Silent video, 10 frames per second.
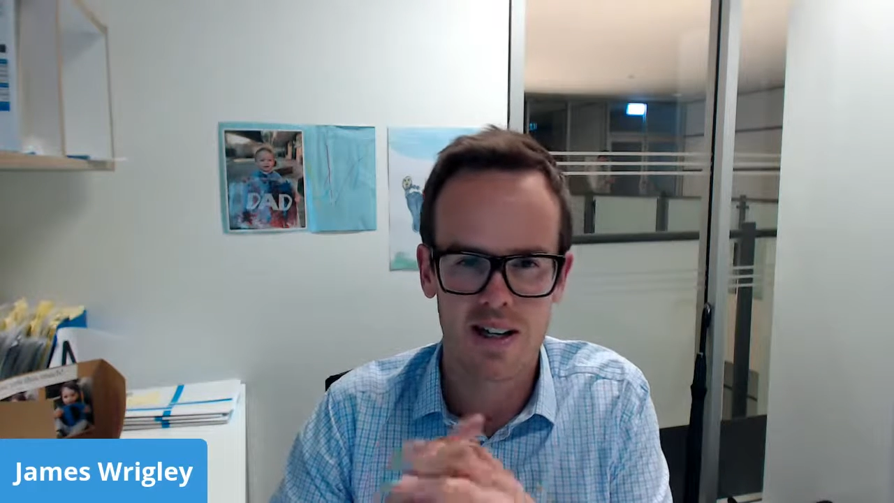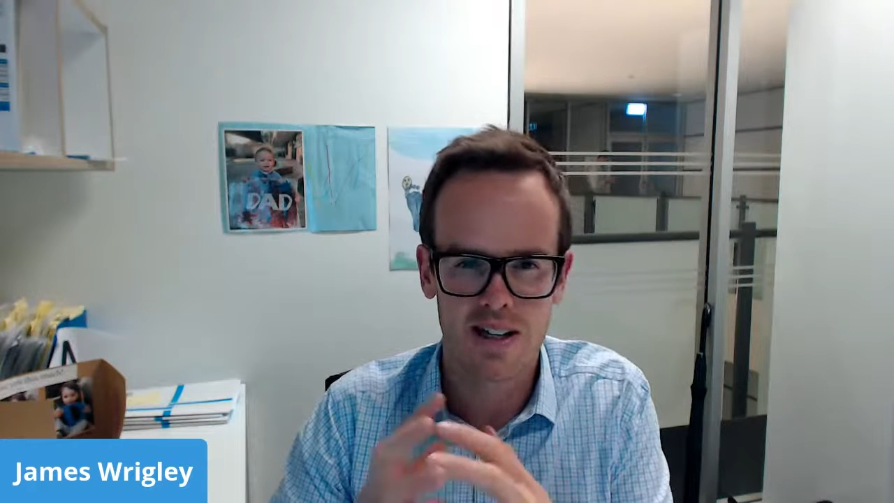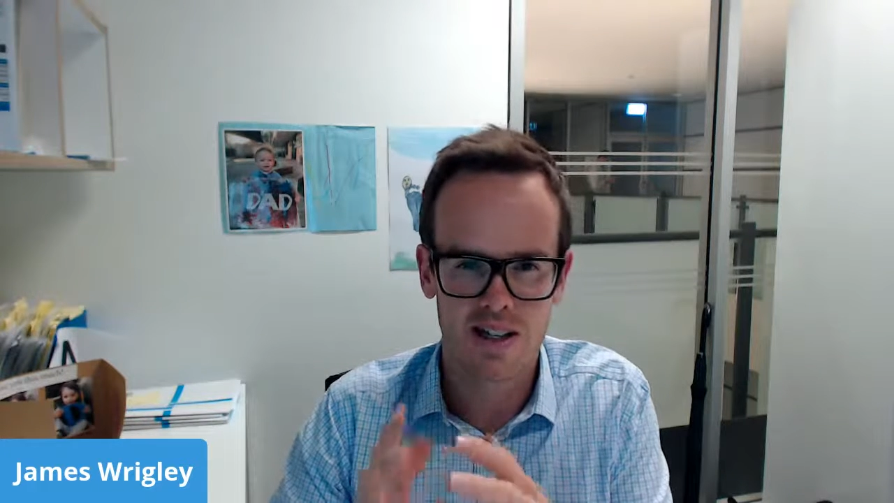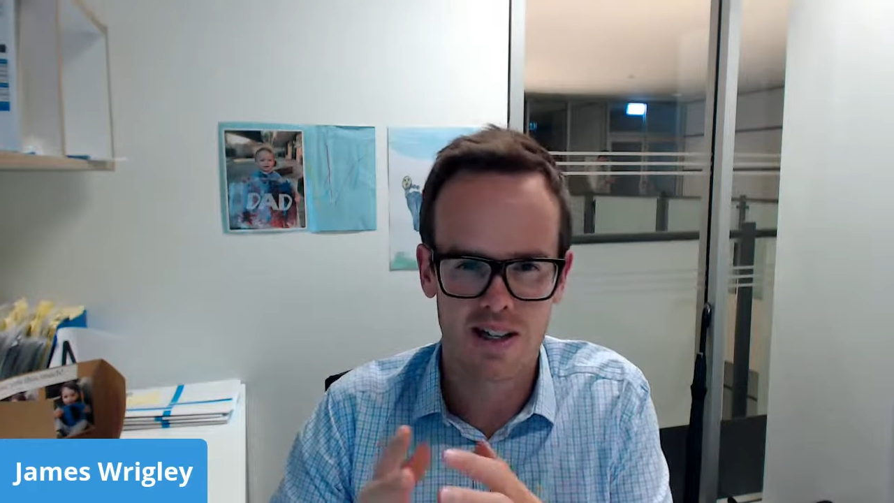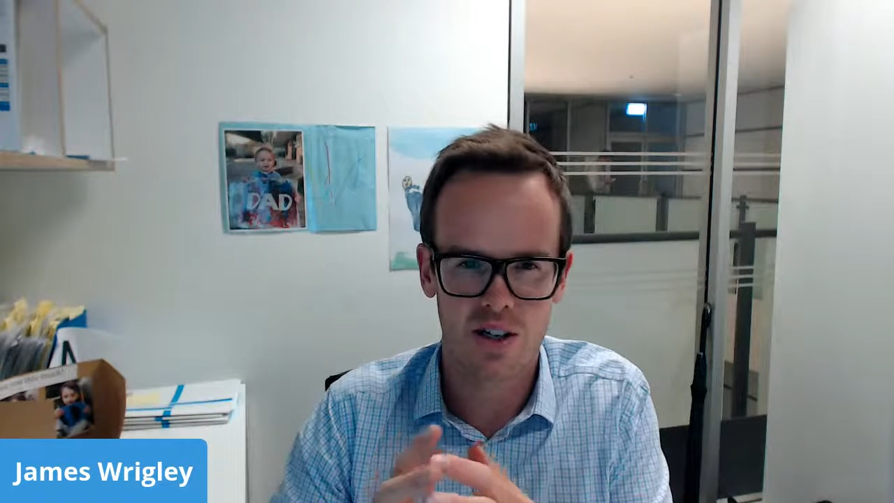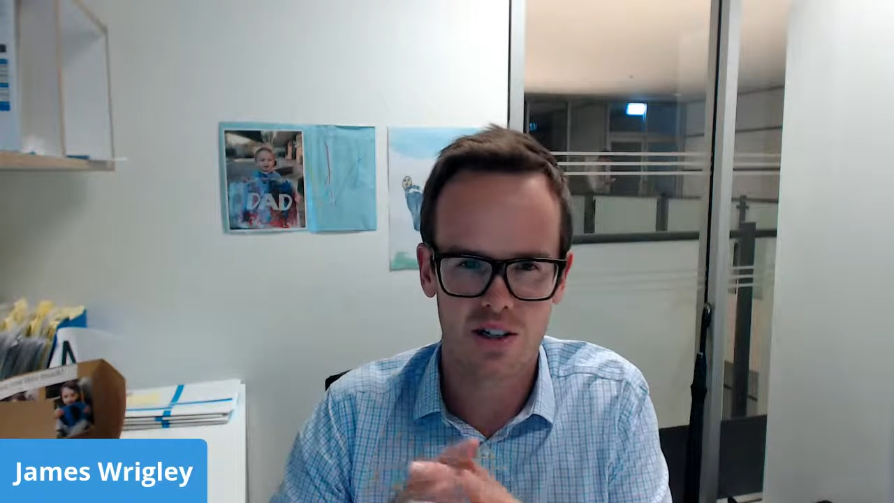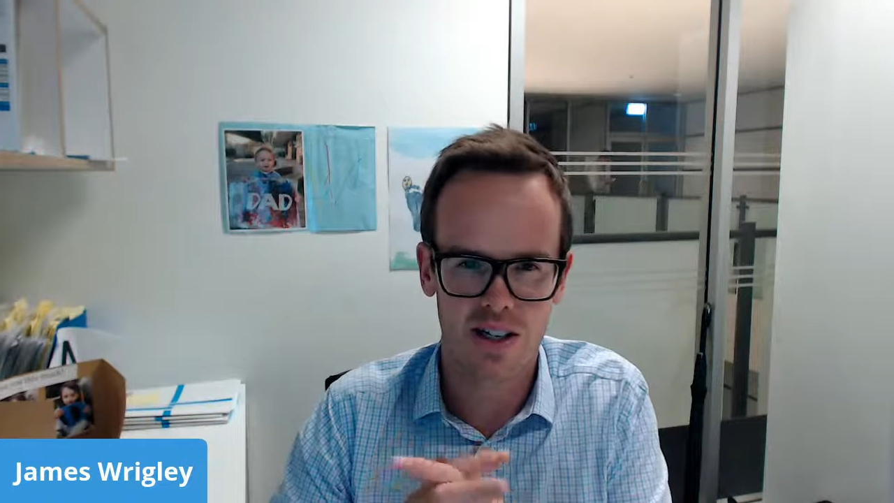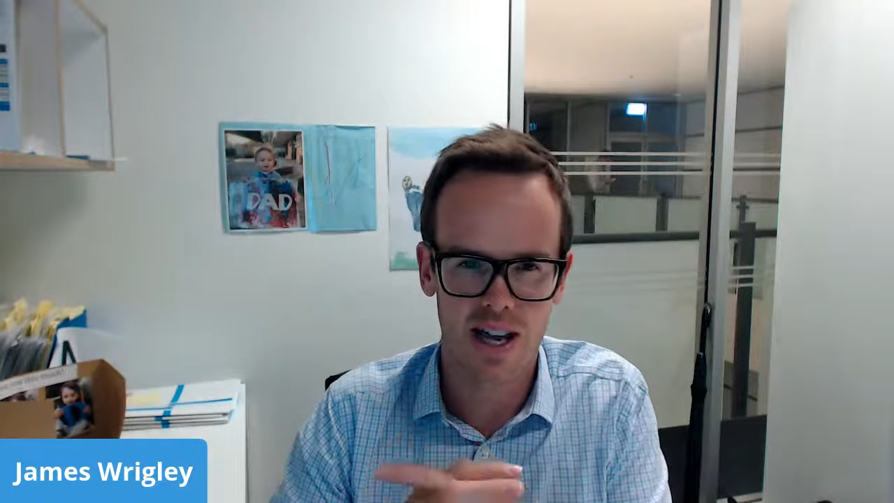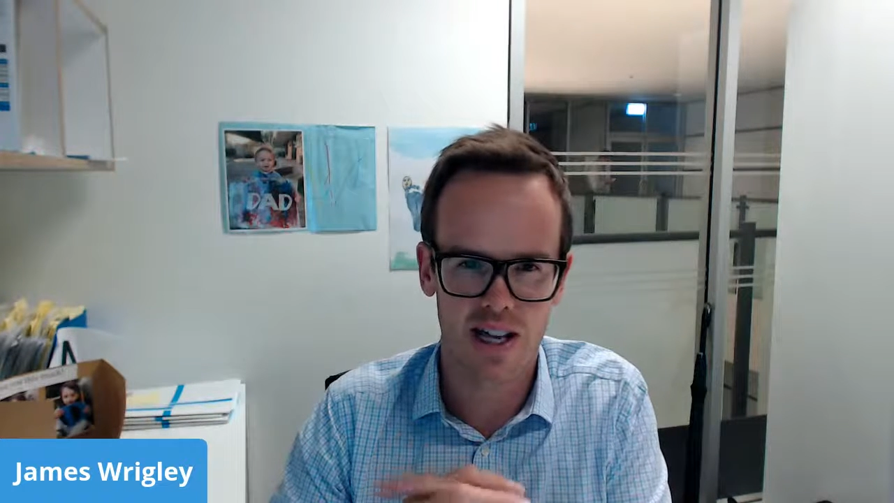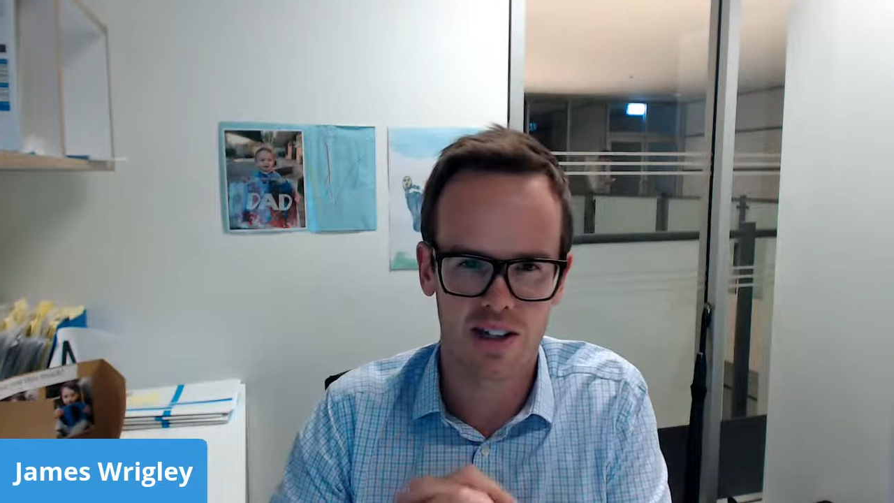to see all
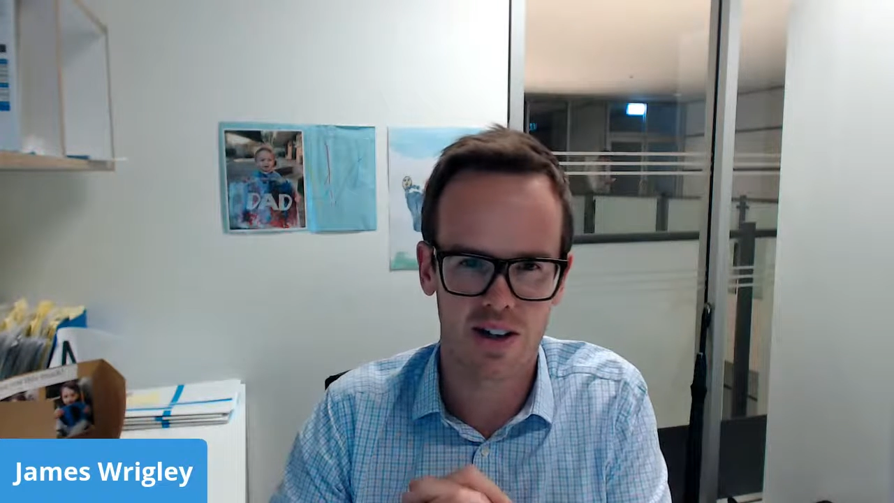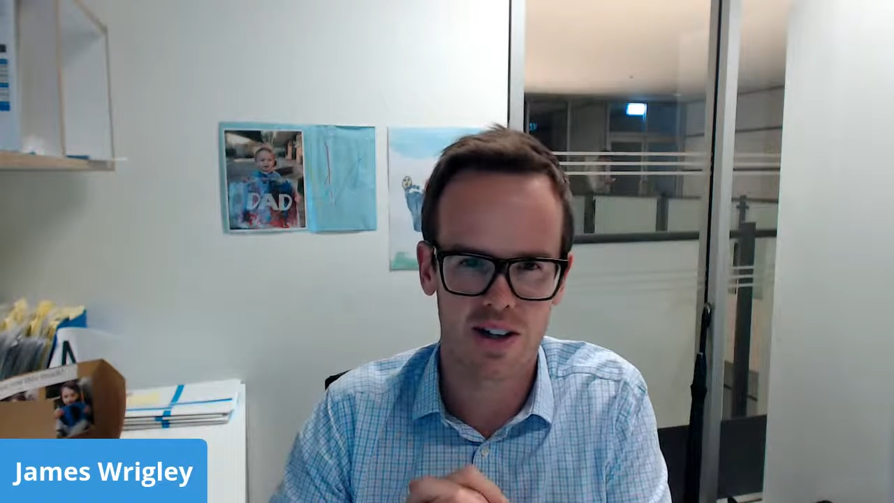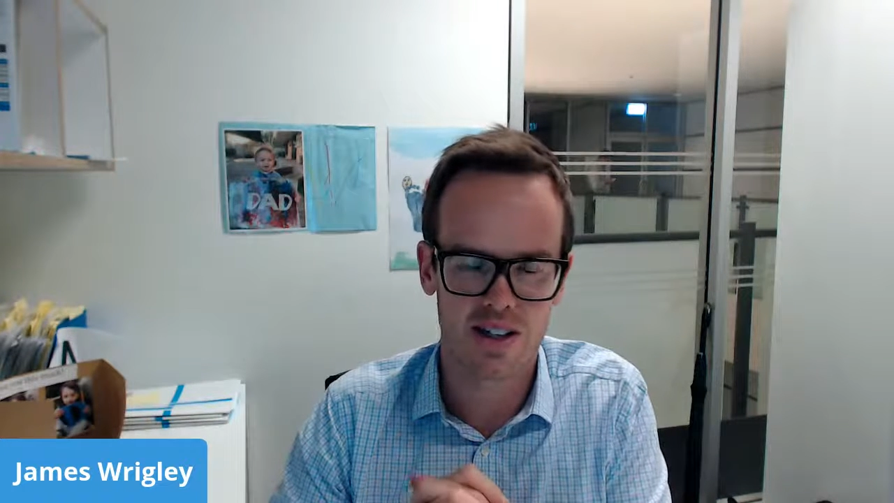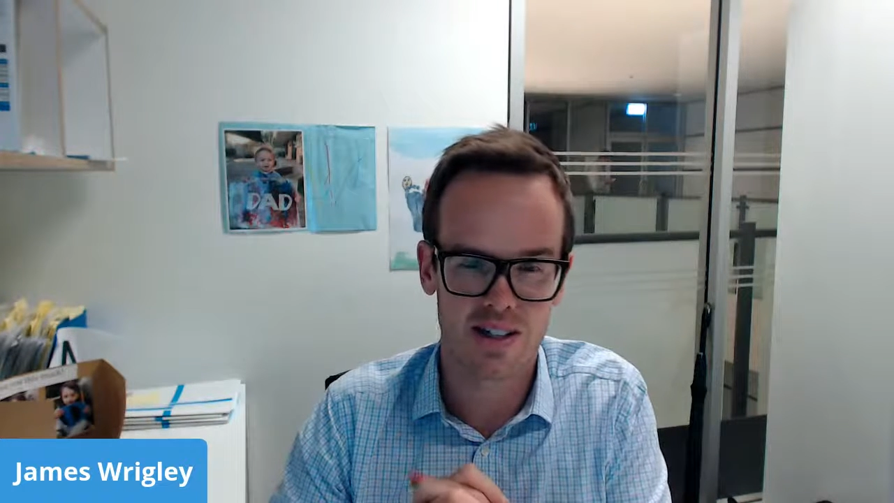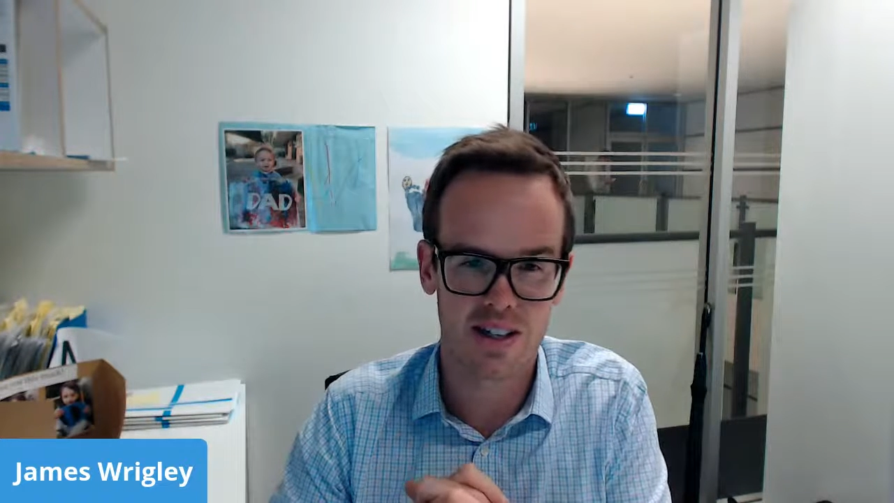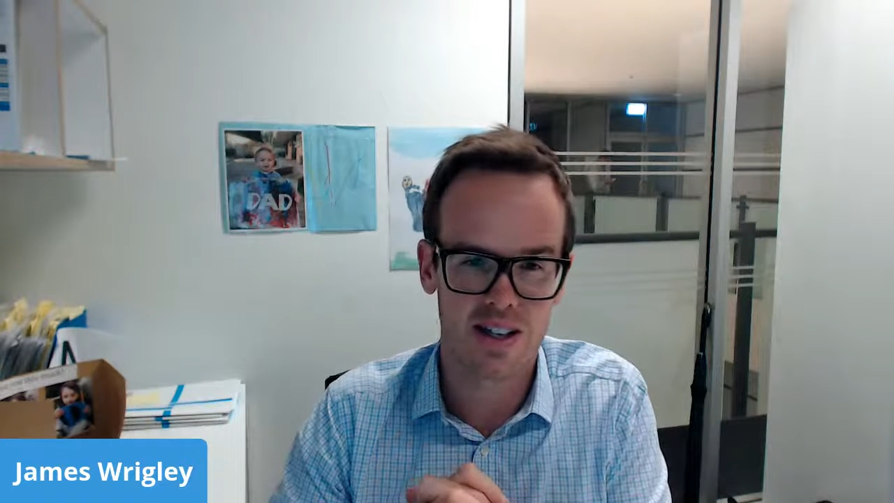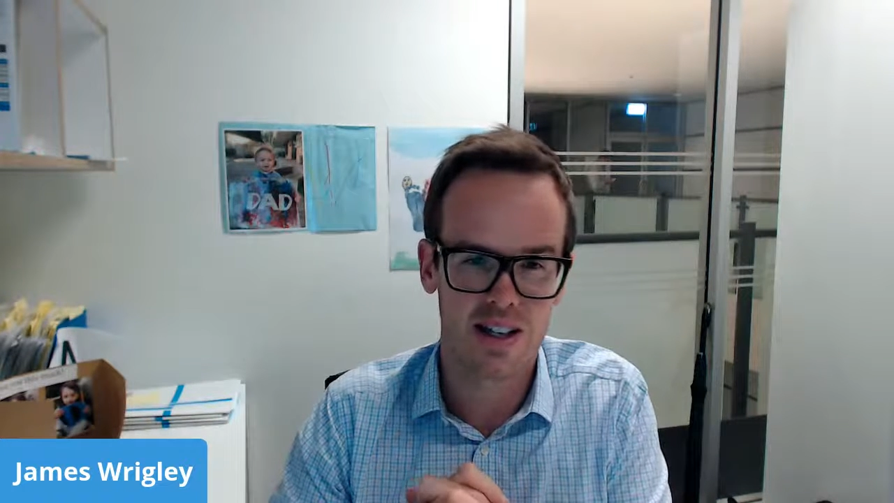of the headlines,